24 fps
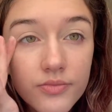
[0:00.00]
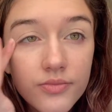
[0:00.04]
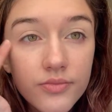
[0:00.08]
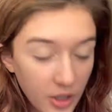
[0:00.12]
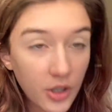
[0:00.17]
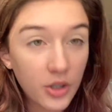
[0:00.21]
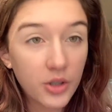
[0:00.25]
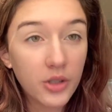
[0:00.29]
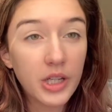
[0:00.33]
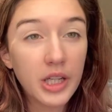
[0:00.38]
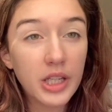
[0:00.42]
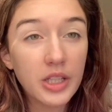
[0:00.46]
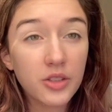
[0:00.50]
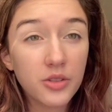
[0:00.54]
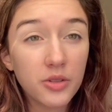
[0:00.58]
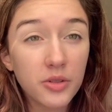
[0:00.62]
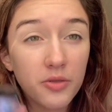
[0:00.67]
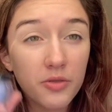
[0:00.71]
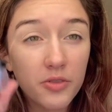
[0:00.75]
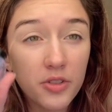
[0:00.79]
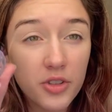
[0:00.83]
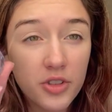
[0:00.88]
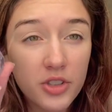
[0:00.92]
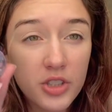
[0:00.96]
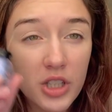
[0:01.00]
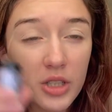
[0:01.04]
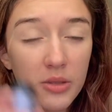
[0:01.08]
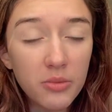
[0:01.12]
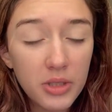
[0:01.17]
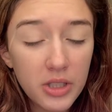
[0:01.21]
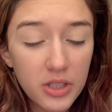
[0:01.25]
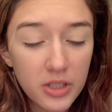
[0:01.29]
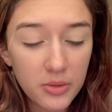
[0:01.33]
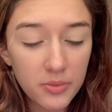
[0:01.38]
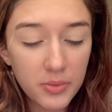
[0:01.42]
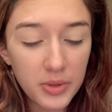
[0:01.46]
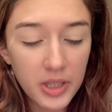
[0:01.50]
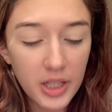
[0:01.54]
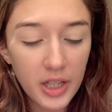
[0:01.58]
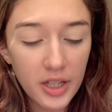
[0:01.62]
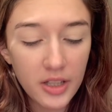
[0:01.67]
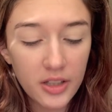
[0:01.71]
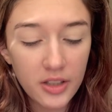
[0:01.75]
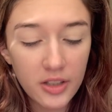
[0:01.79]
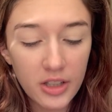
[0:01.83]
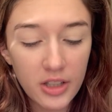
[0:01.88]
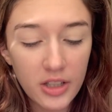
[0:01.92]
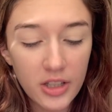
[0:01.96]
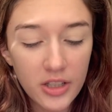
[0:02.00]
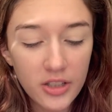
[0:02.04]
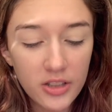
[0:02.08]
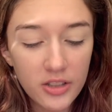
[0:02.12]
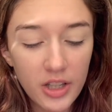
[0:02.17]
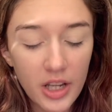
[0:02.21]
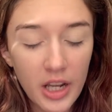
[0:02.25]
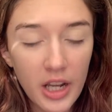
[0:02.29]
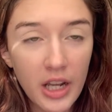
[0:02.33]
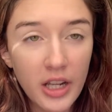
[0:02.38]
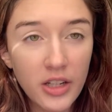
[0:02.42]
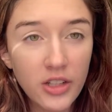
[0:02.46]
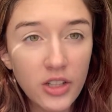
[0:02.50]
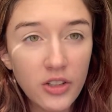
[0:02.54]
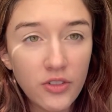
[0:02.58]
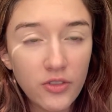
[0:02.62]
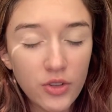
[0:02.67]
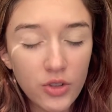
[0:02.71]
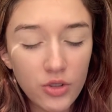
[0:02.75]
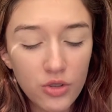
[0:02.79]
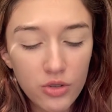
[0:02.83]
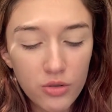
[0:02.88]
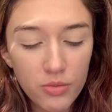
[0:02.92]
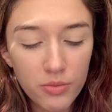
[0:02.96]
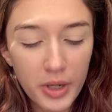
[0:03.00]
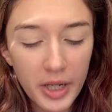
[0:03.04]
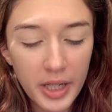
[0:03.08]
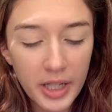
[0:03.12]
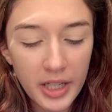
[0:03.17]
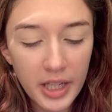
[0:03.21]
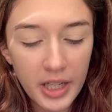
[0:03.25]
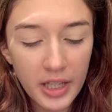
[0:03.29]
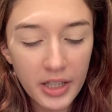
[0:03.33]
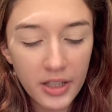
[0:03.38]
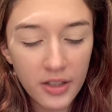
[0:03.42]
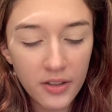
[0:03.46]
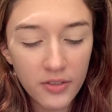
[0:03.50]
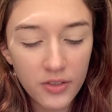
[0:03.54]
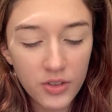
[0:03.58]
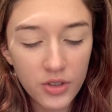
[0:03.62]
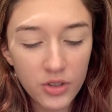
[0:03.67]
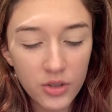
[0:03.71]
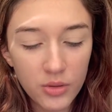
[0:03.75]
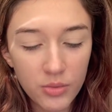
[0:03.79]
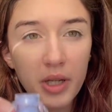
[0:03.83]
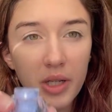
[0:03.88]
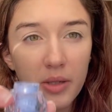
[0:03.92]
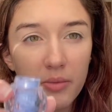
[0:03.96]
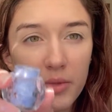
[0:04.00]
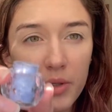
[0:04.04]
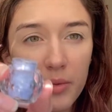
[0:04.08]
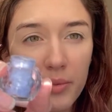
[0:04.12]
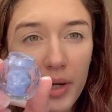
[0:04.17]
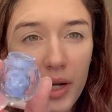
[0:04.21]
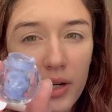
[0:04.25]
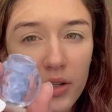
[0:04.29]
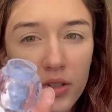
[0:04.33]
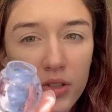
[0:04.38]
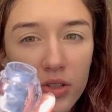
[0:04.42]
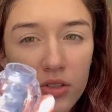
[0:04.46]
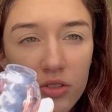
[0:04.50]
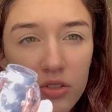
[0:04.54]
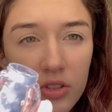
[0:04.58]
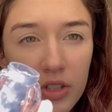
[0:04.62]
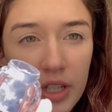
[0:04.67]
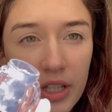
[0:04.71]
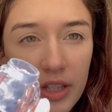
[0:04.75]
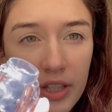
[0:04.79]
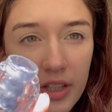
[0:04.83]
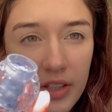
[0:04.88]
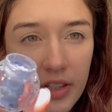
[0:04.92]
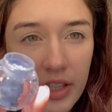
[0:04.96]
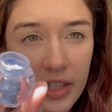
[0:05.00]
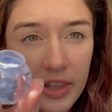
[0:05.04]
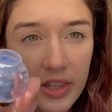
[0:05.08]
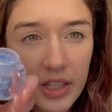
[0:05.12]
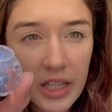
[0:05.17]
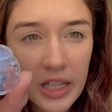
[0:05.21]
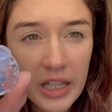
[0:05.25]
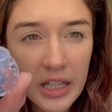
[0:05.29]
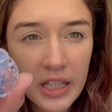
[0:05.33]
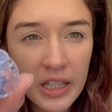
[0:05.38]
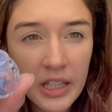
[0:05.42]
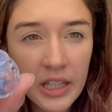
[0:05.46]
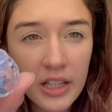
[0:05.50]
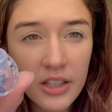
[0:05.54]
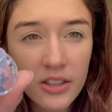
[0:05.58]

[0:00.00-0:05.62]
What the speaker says: Okay, so I'm first going to be dipping into this, and if you do buy any of their pigment powders or anything like that,